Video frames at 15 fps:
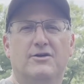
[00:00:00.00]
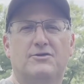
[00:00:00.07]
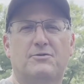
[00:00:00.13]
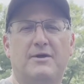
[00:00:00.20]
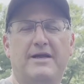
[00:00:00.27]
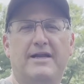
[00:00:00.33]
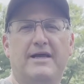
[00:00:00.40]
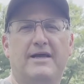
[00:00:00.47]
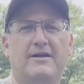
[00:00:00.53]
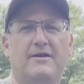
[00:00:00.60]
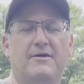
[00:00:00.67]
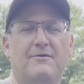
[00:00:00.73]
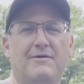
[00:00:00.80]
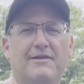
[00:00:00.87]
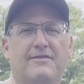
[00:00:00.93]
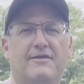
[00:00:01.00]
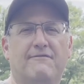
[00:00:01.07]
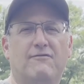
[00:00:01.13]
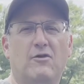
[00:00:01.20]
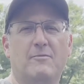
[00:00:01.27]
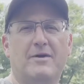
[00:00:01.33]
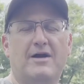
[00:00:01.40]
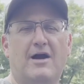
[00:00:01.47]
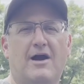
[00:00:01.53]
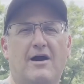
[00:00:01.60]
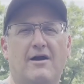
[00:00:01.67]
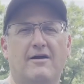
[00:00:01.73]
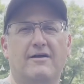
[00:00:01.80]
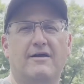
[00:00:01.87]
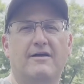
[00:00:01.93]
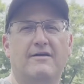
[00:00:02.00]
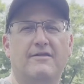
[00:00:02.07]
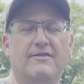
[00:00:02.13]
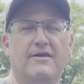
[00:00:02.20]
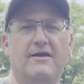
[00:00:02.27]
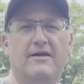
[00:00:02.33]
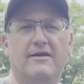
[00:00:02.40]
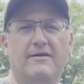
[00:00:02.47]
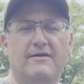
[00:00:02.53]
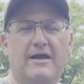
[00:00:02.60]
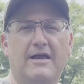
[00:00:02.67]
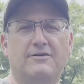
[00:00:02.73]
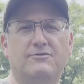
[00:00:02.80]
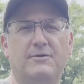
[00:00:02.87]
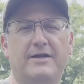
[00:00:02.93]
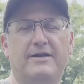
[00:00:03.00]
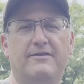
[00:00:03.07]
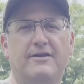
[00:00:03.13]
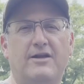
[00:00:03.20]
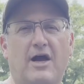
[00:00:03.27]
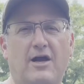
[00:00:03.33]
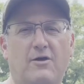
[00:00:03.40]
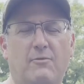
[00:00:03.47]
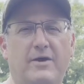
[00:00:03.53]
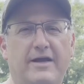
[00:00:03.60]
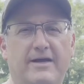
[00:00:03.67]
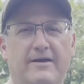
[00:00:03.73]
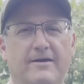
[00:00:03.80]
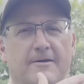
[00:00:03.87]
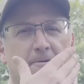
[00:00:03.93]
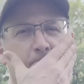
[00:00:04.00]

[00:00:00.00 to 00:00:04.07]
treated with the Flumigard and treated the duckweed.